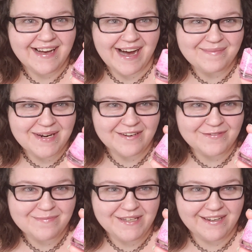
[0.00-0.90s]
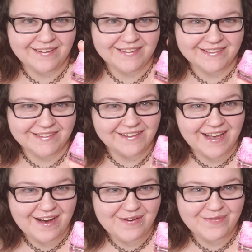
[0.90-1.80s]
I'm gonna have to be on the
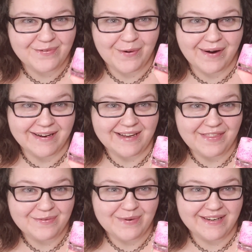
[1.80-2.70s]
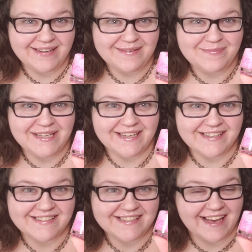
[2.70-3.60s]
lookout for another one because